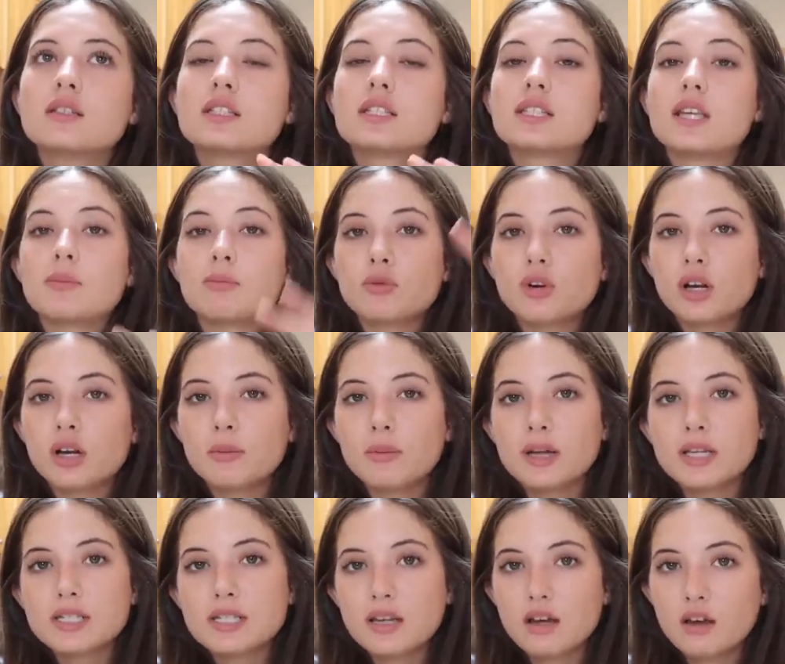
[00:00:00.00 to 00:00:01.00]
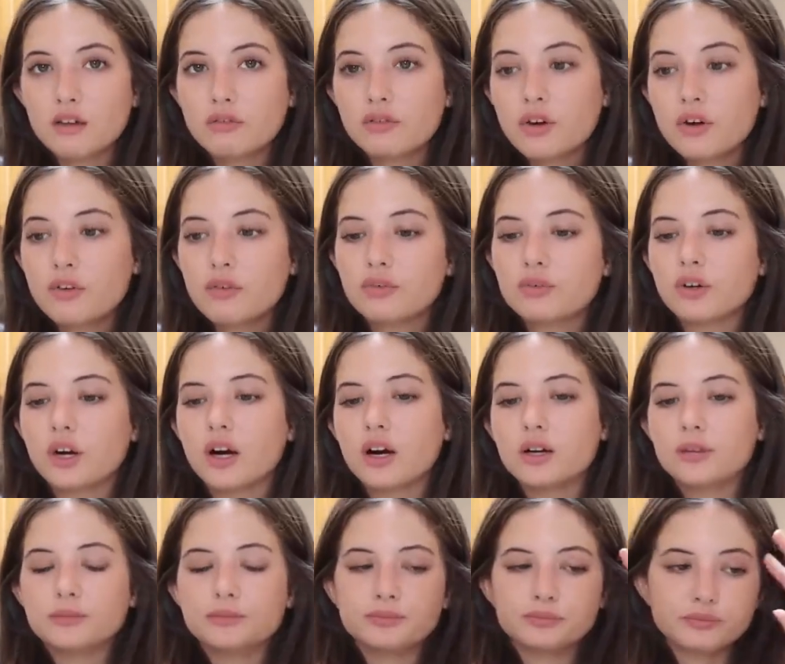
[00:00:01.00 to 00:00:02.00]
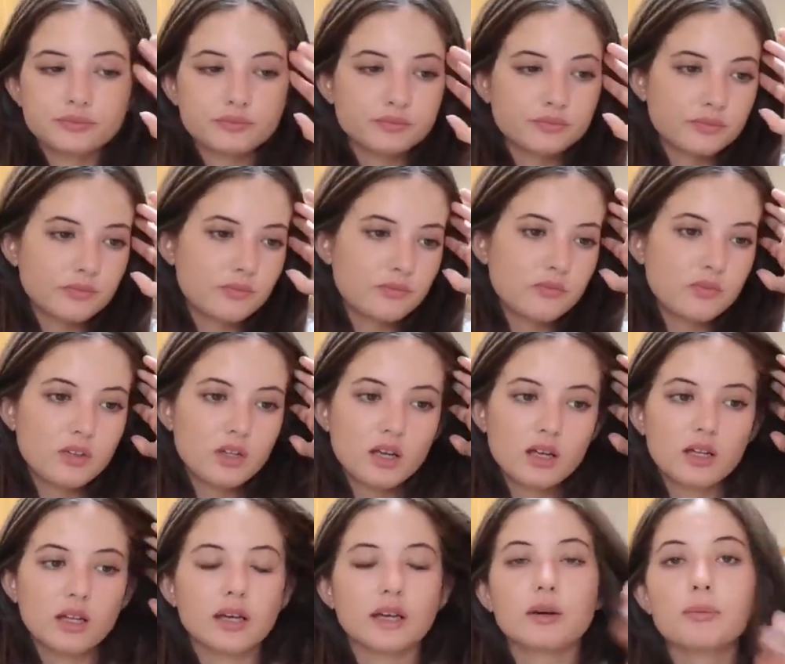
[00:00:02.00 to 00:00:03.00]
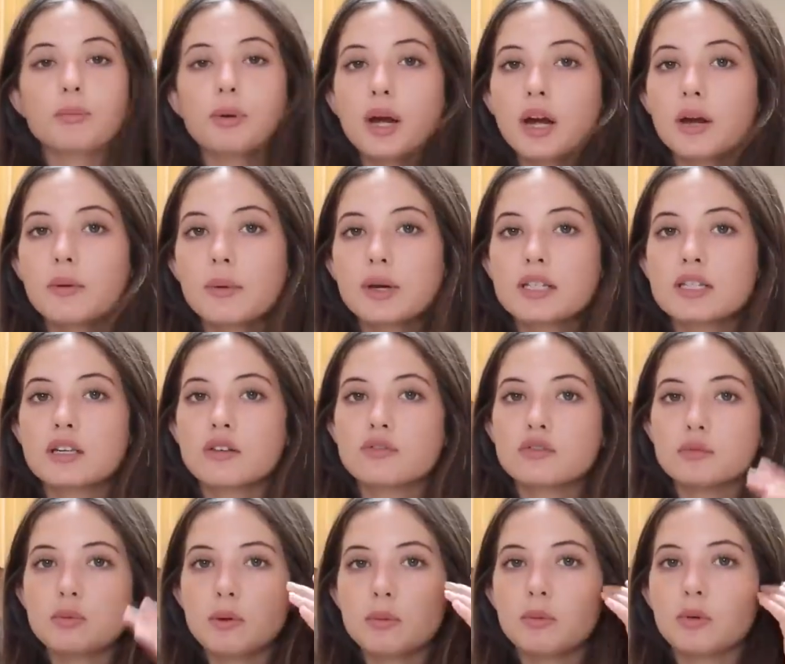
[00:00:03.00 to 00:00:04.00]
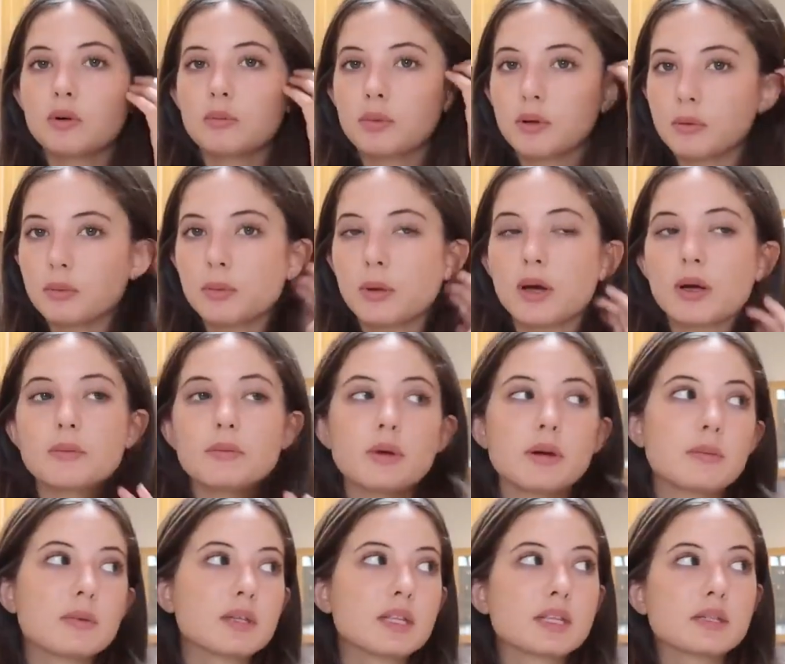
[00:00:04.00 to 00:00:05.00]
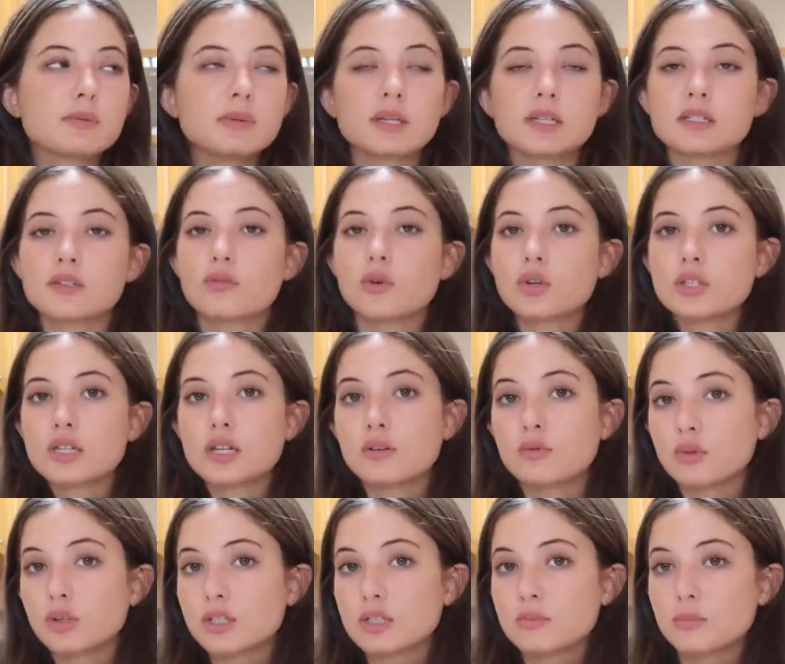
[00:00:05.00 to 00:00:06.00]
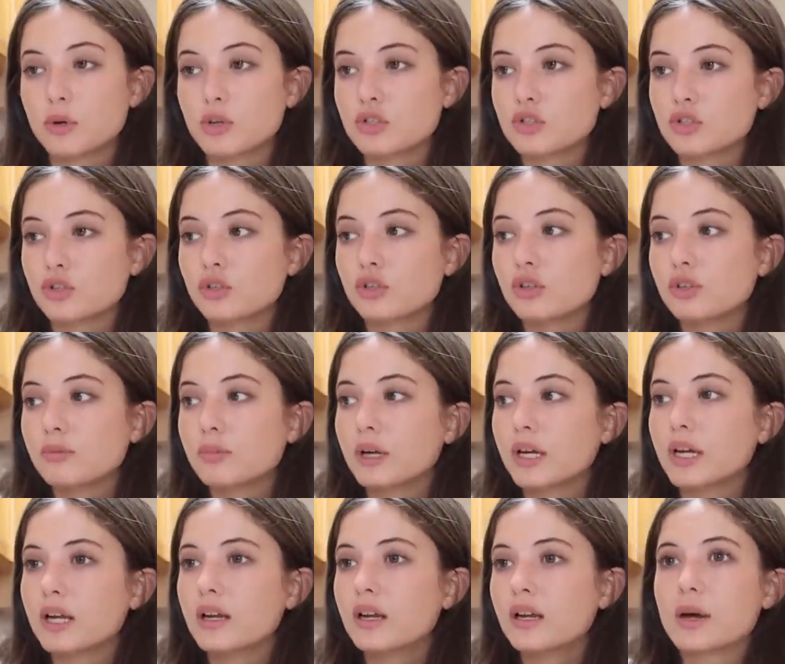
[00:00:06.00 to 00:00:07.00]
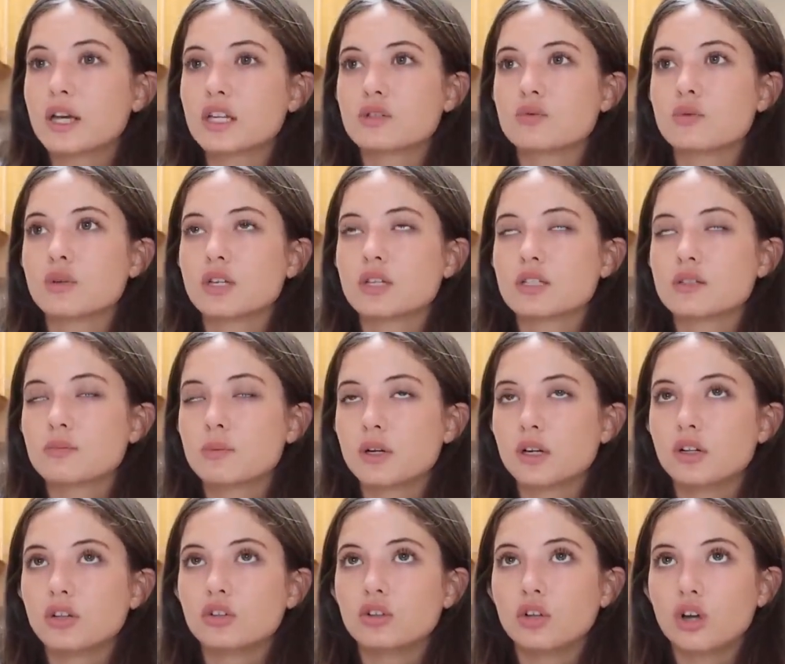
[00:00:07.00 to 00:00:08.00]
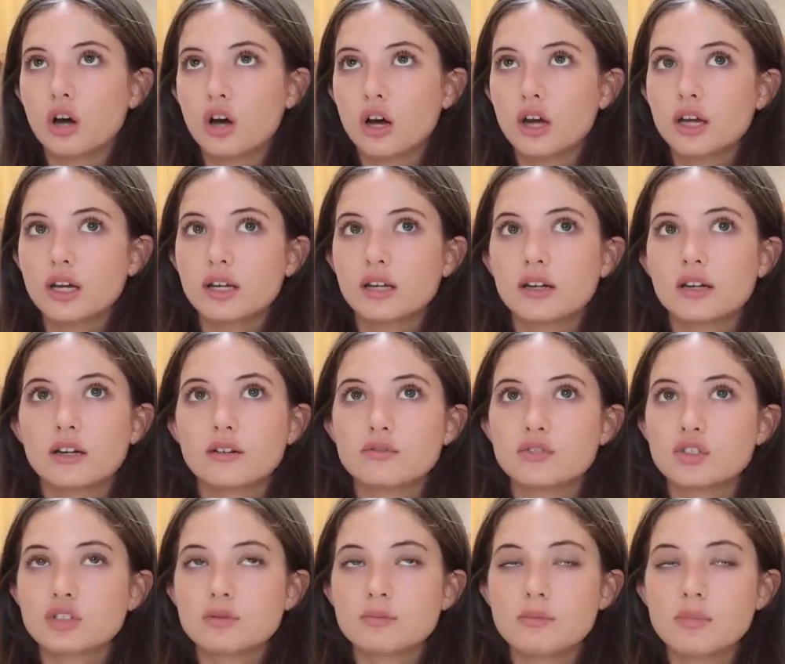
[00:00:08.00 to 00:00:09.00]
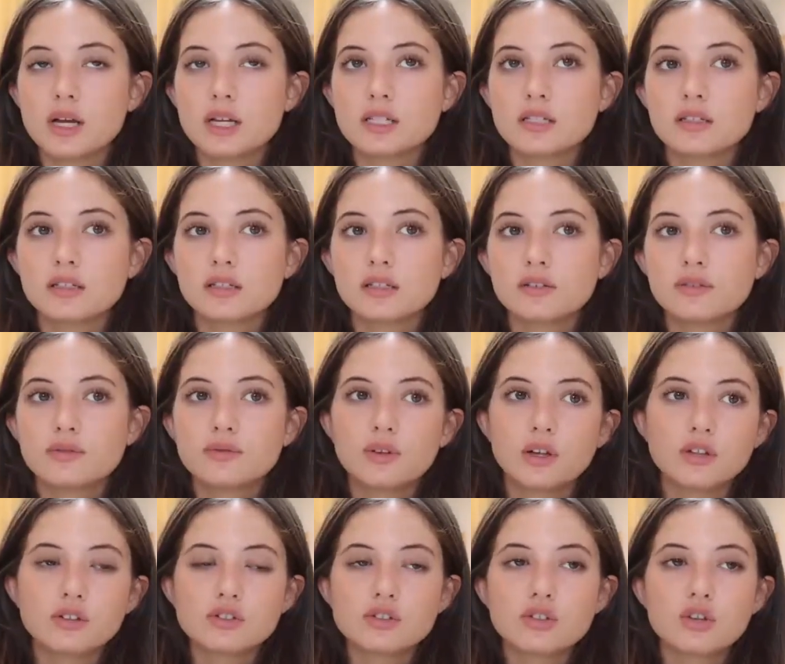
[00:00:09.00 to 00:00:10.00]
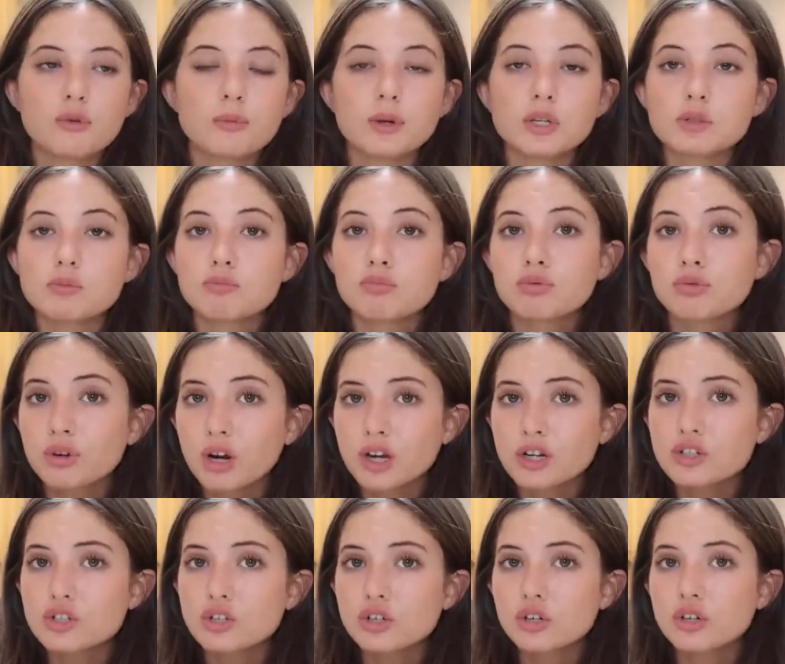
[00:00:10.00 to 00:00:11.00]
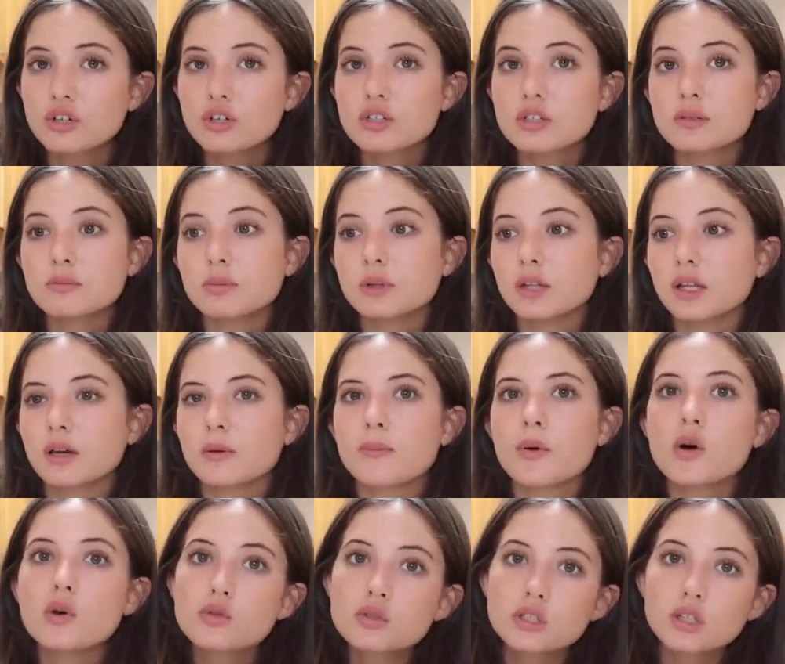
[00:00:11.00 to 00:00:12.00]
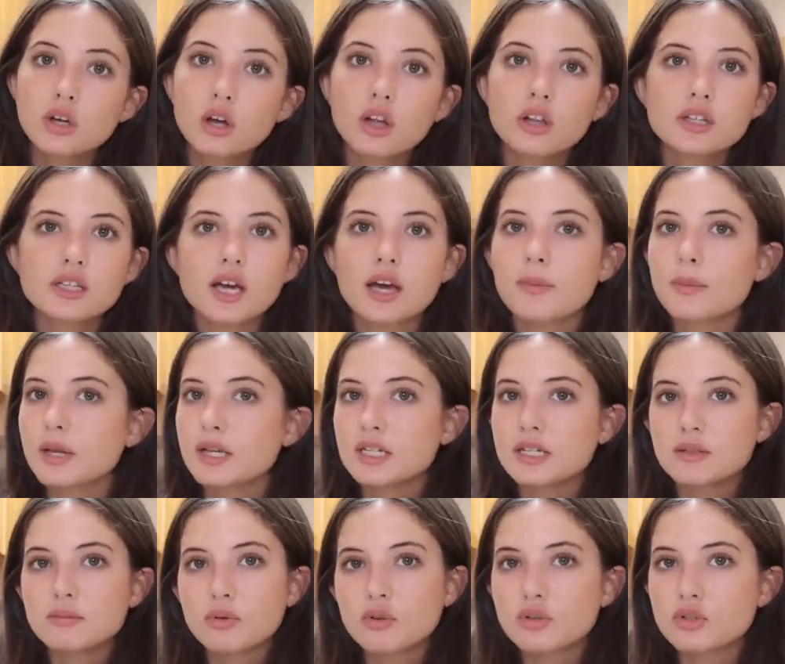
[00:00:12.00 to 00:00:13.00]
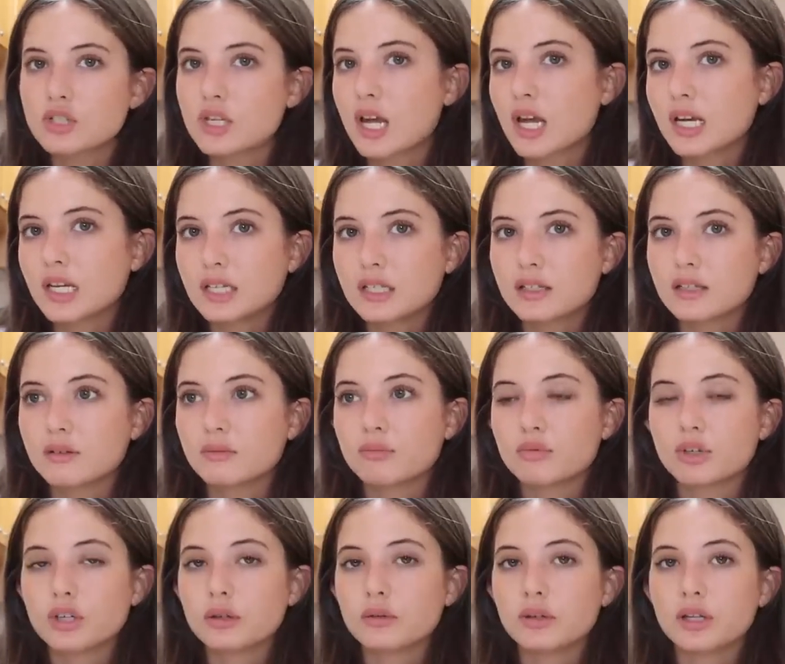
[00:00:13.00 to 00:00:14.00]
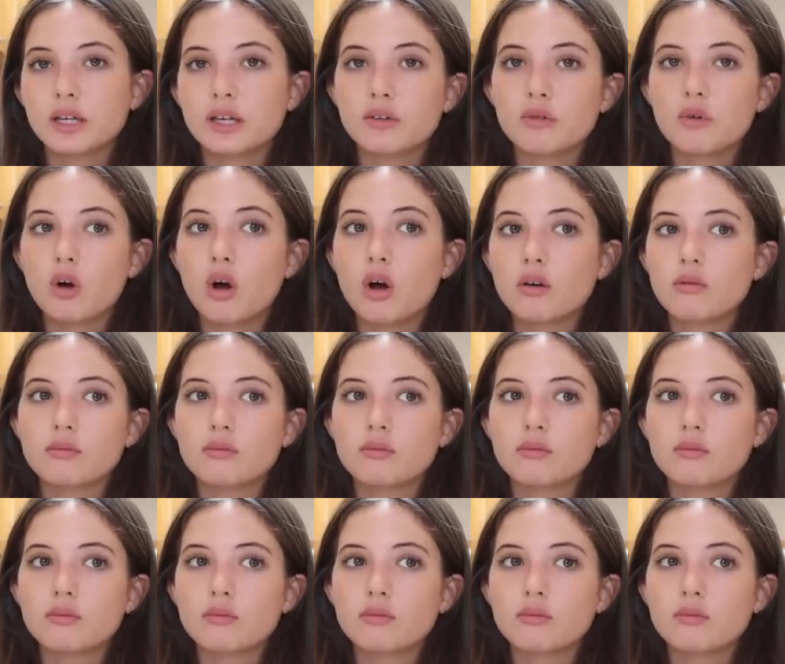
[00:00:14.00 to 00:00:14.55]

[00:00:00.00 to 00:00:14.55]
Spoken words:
separating myself from like comparing myself to people and blah, blah, blah. And maybe that's because I've always had a really small circle, but past week it's been a lot. And I've just mentally felt so much pressure to be like posting all the time. I didn't post anything pretty like